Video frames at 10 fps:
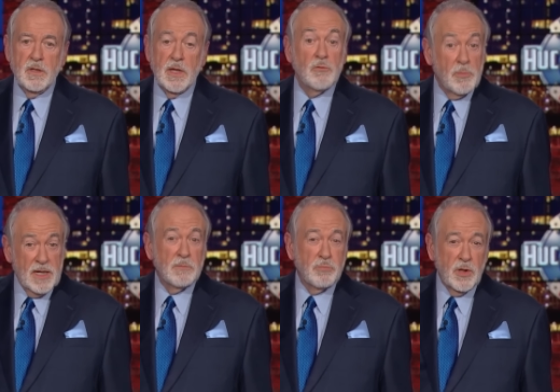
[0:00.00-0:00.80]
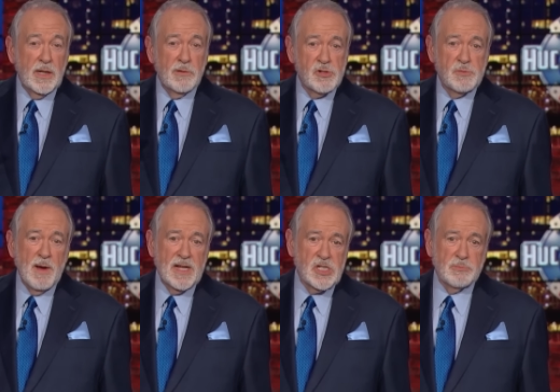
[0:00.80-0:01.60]
they will be completely
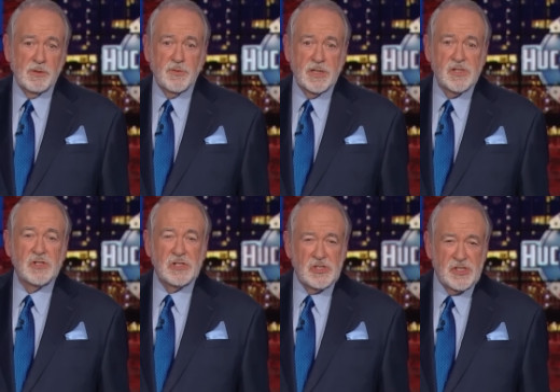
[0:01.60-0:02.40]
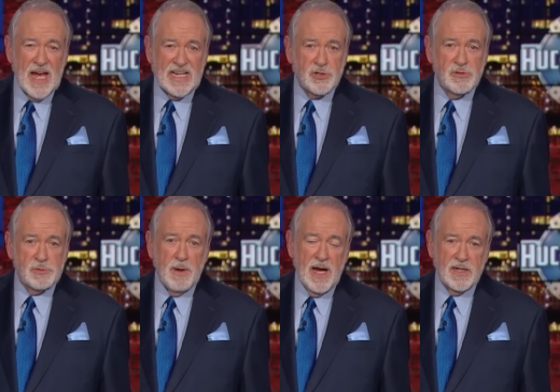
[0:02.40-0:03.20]
responsible for this disastrous
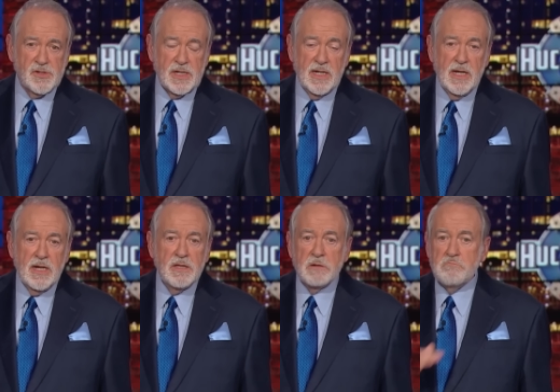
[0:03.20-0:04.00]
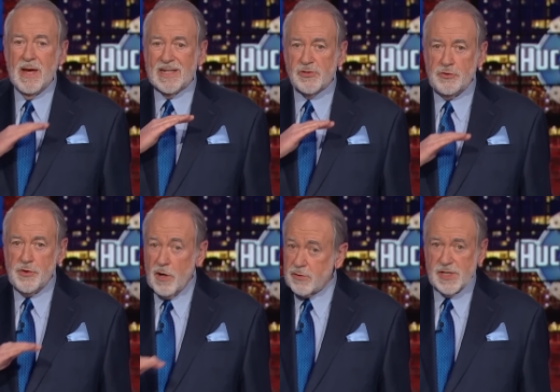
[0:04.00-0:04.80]
policy that makes
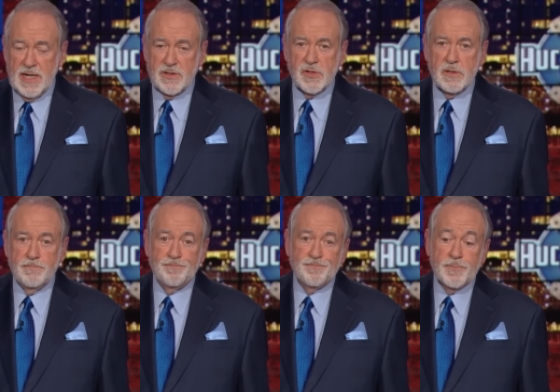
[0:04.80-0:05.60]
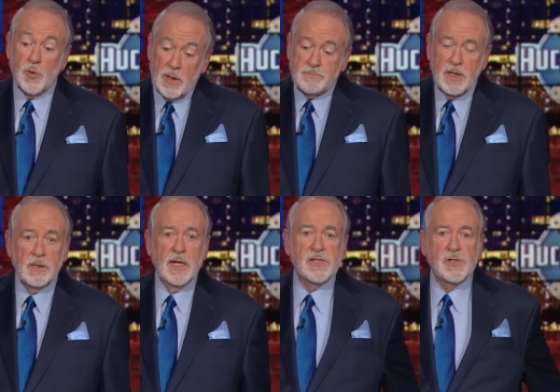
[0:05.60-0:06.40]
no sense, well,
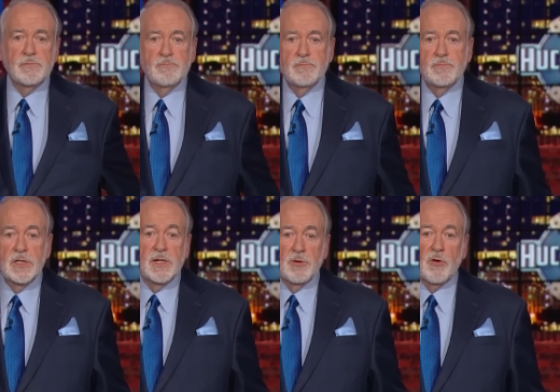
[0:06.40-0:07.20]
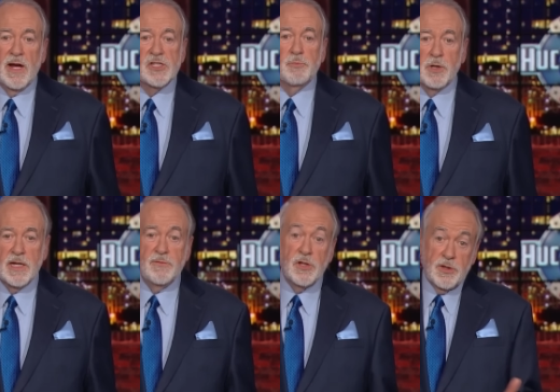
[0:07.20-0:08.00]
unless the Democrats
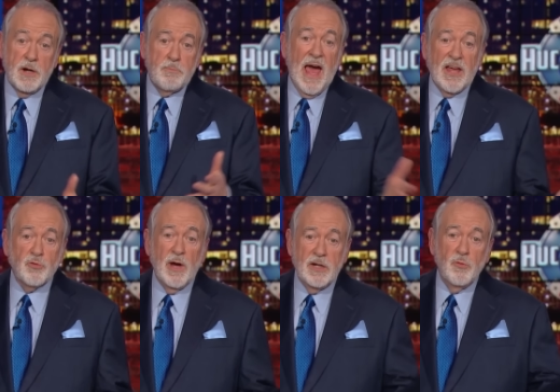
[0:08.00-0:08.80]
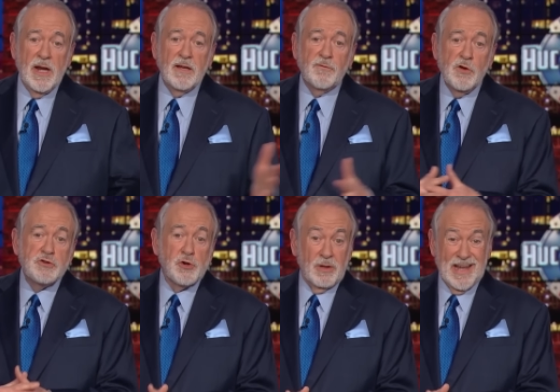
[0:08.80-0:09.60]
believe that their pathway to winning
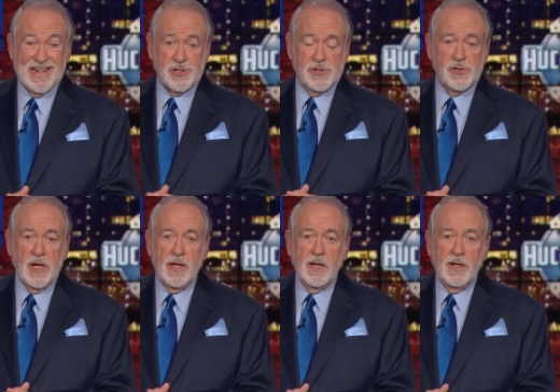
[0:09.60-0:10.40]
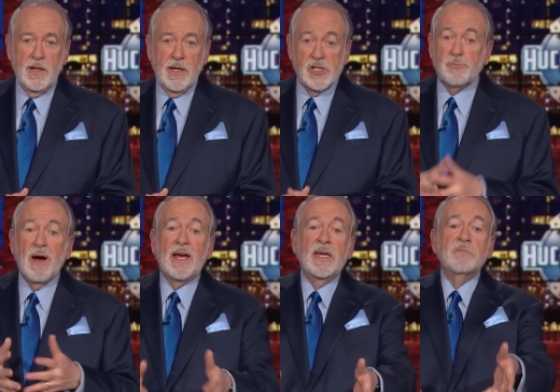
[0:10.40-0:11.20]
future elections is
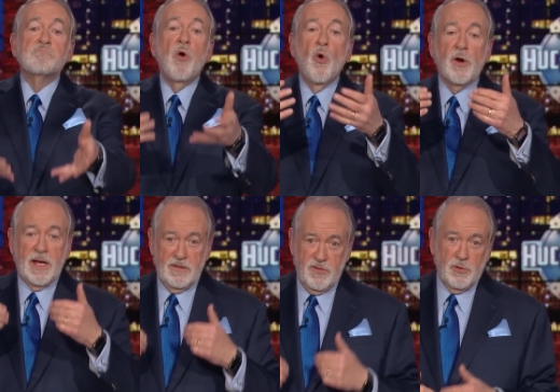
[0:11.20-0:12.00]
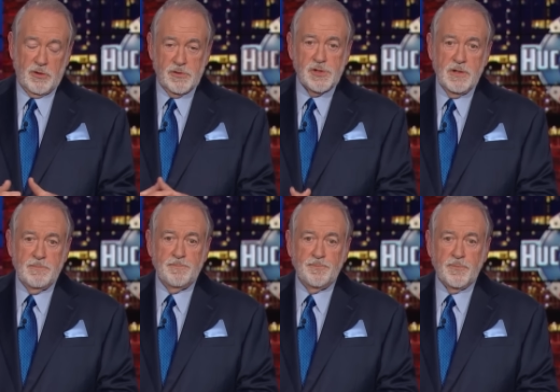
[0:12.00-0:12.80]
by importing voters
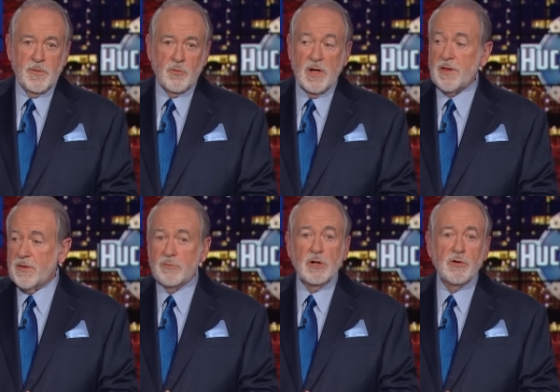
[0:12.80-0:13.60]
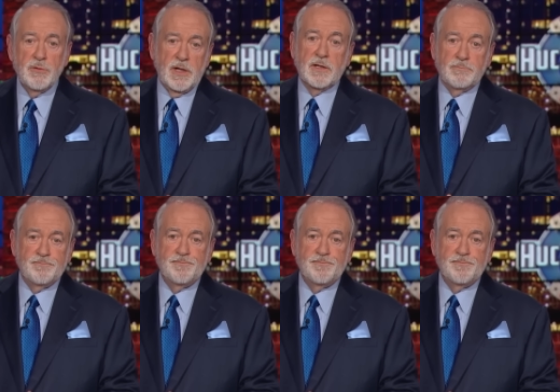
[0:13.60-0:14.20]
rather than recruiting them.